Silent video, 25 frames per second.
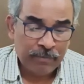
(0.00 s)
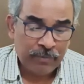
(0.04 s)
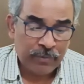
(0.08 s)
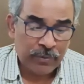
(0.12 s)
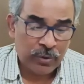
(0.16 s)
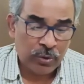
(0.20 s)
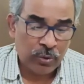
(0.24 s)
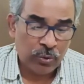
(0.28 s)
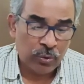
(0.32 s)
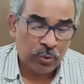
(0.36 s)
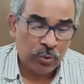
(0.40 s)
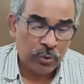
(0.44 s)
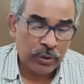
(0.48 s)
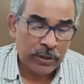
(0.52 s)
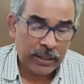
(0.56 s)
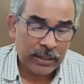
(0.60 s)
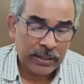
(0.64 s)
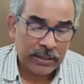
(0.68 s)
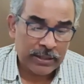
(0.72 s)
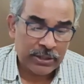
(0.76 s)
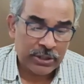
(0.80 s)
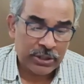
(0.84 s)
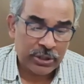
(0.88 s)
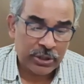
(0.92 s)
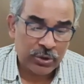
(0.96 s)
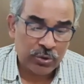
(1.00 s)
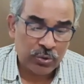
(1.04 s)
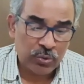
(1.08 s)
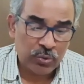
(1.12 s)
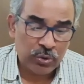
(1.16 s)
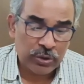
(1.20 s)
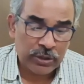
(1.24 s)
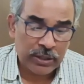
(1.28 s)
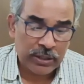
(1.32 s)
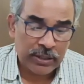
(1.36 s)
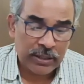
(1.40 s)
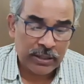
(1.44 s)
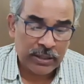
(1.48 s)
Though the
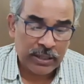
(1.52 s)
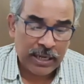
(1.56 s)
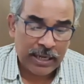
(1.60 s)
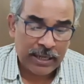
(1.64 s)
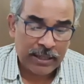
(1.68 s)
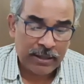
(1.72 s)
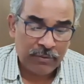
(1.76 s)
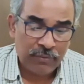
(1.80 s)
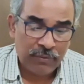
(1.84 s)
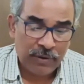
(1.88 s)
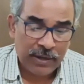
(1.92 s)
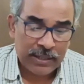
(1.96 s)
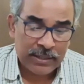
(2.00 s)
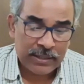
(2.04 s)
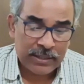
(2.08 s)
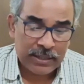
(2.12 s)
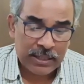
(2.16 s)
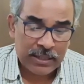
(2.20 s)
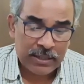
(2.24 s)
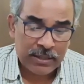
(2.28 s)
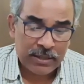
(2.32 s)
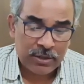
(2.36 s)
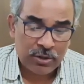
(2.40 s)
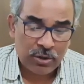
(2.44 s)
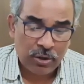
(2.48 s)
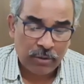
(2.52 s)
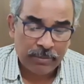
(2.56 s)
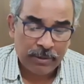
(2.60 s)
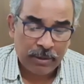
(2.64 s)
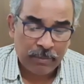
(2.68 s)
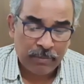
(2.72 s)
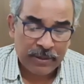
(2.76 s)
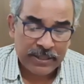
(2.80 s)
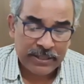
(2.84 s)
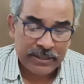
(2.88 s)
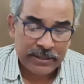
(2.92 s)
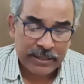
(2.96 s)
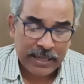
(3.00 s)
constitution and functions of the
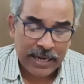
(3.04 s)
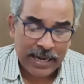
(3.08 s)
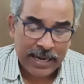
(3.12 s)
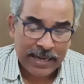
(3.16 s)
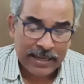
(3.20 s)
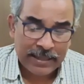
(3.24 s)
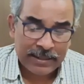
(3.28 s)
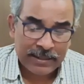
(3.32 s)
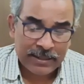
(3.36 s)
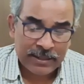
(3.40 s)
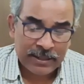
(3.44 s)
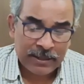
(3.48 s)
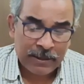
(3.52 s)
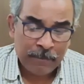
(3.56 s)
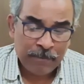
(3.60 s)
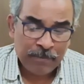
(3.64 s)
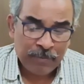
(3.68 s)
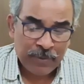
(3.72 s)
panchayats